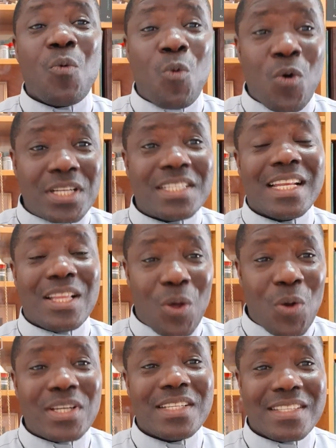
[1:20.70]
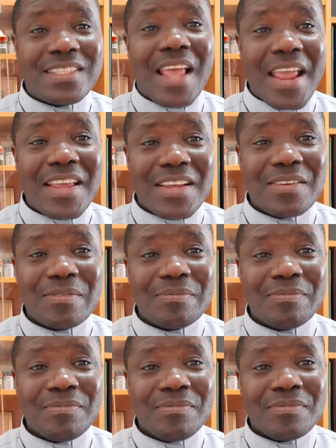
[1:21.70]
what the Lord is saying.
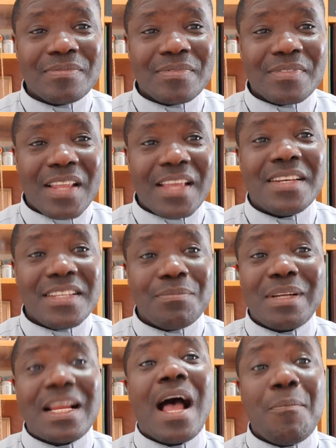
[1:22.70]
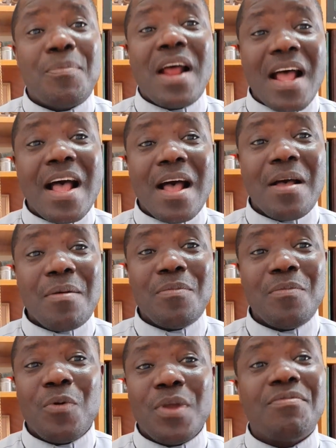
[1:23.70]
Indeed, but
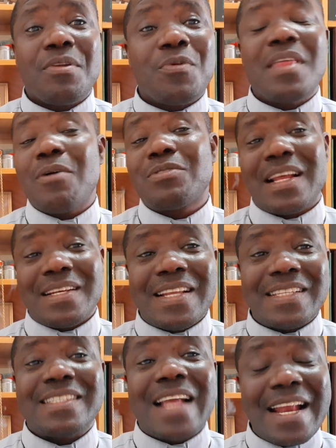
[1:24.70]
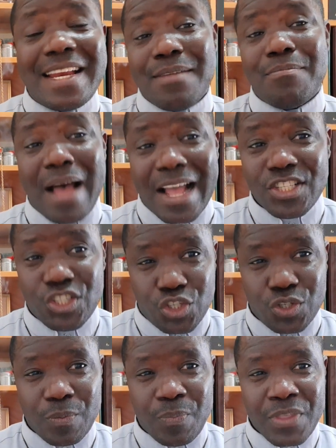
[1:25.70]
Abraham, even without understanding much,
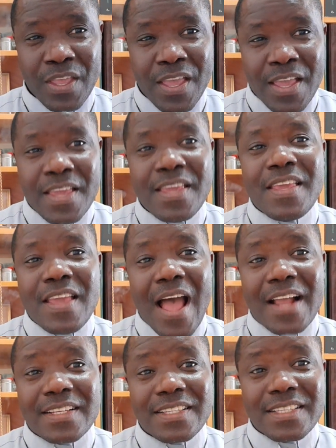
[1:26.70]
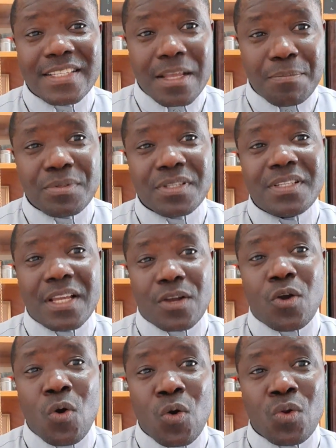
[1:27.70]
he accepts the
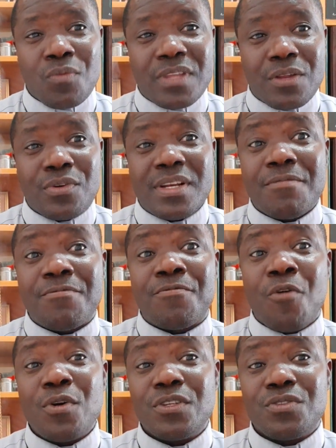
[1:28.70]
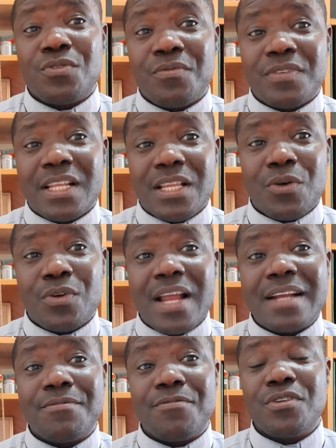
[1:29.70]
call of the Lord, the voice of the Lord,
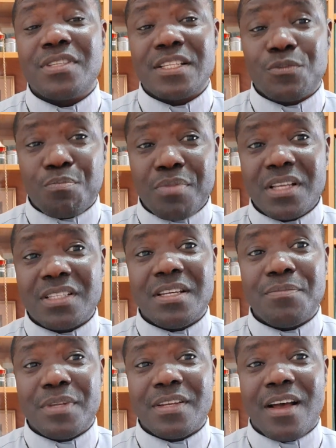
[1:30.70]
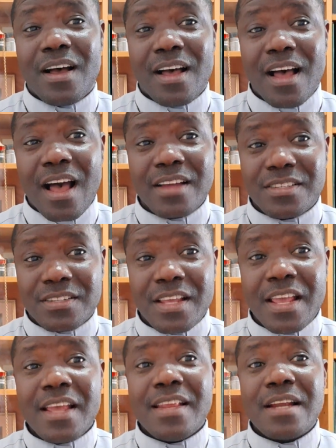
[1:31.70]
that voice that speaks deep in our hearts,
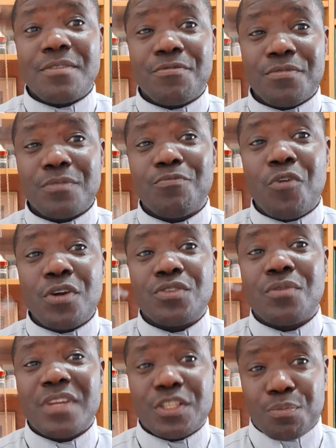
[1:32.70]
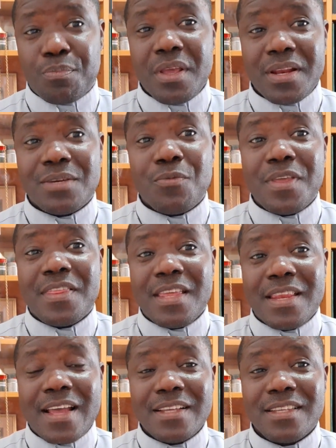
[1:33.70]
that voice of the Spirit
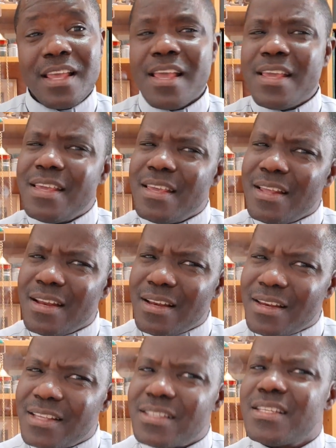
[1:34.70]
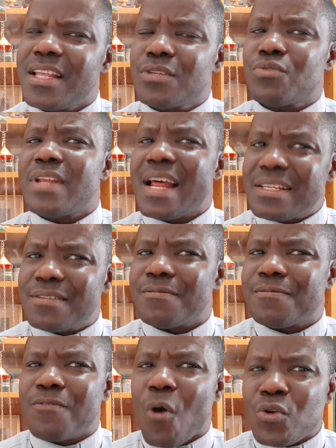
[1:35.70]
within us. He listened to that
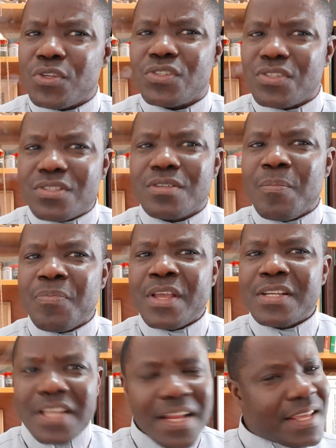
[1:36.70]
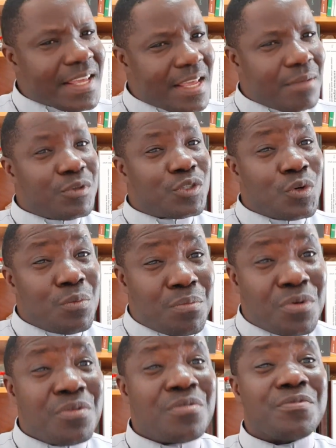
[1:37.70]
voice telling him to
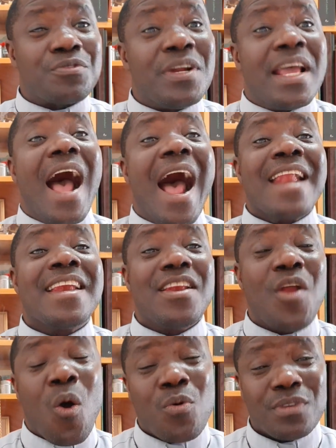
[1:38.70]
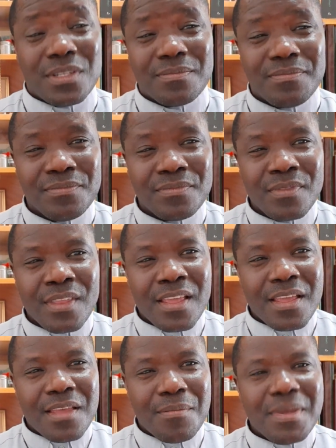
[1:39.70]
move to the unknown.
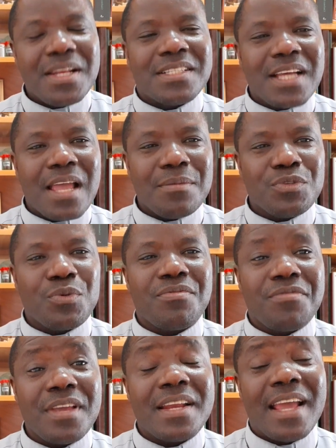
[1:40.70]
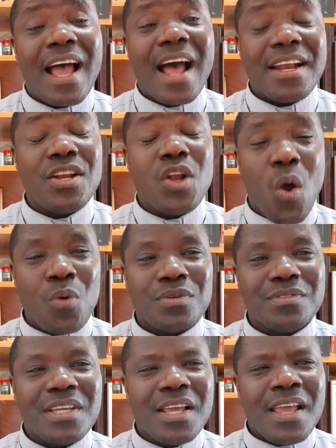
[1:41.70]
Many times we fear the
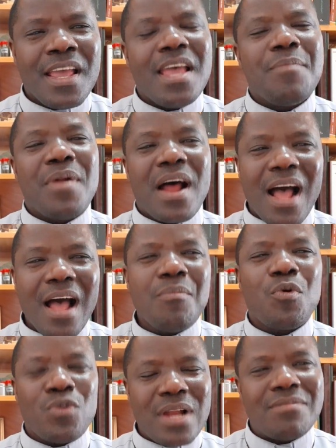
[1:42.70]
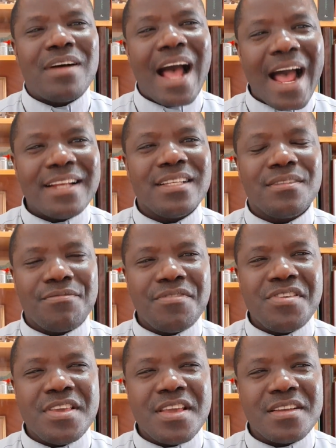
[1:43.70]
unknown. Abraham could have had his
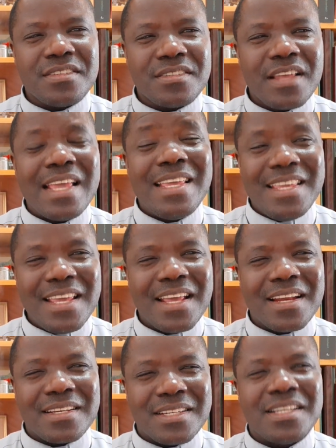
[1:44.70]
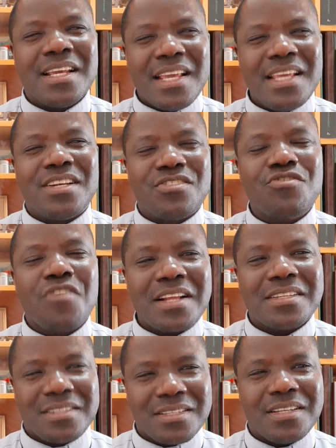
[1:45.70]
fears, yet he
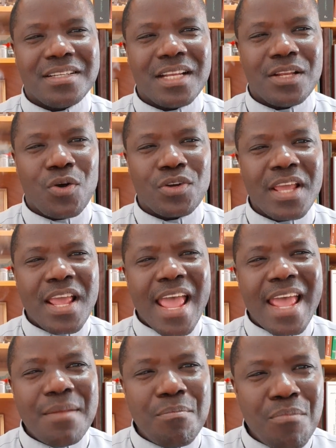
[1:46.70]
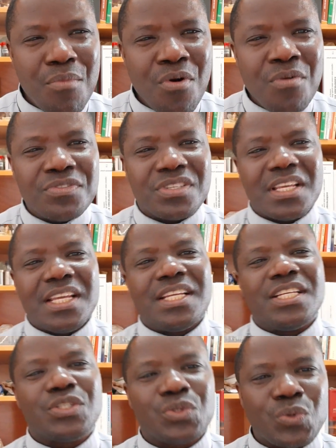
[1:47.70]
trusts in the Lord and moves
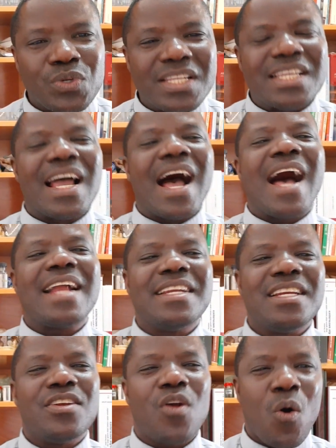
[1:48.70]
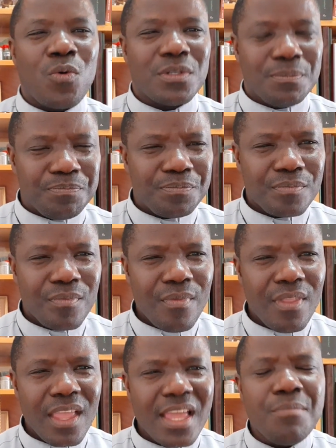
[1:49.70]
into the unknown.
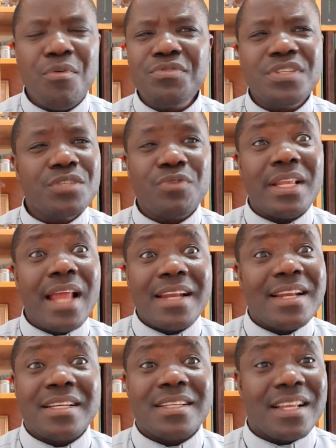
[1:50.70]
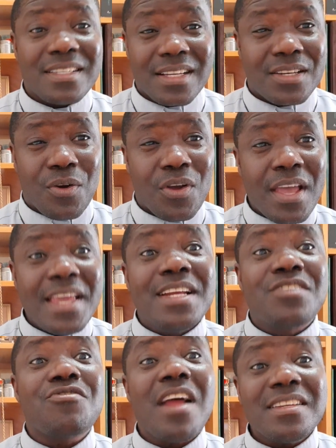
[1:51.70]
He moves into a land that he doesn't know. He
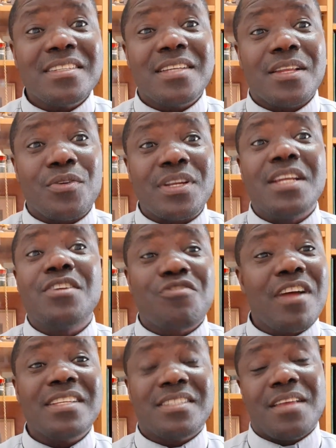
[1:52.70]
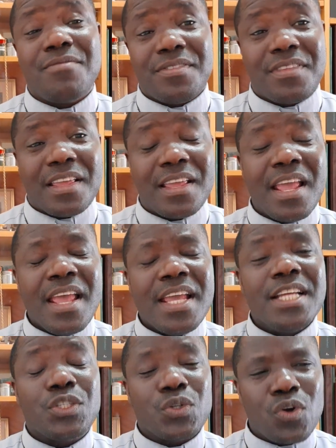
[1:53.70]
trusts the Lord. He entrusts everything
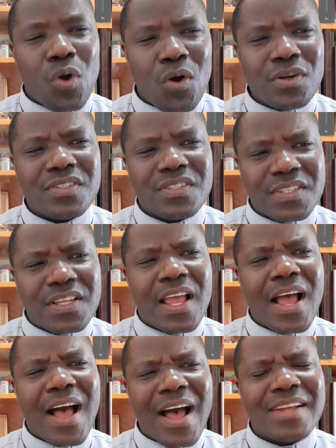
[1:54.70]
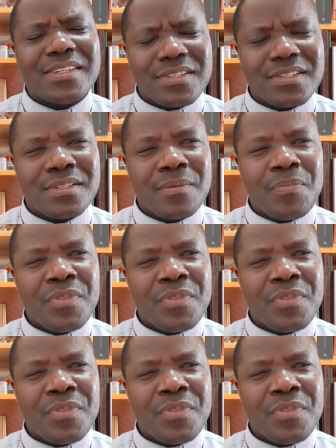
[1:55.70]
into God's hands.